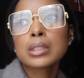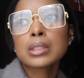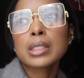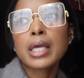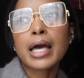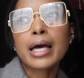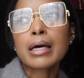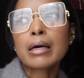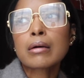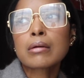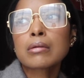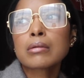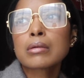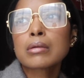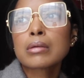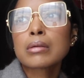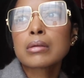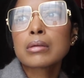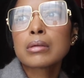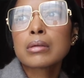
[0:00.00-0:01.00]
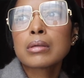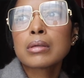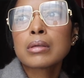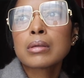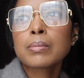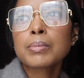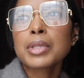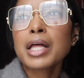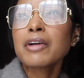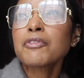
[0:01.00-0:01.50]
Yeah,
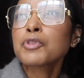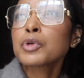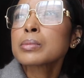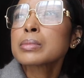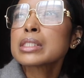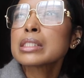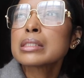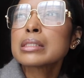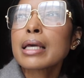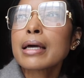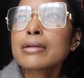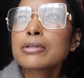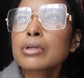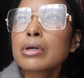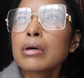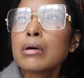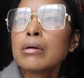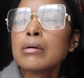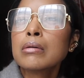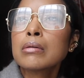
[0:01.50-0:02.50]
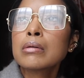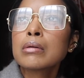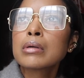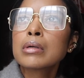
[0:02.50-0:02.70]
platform sandal,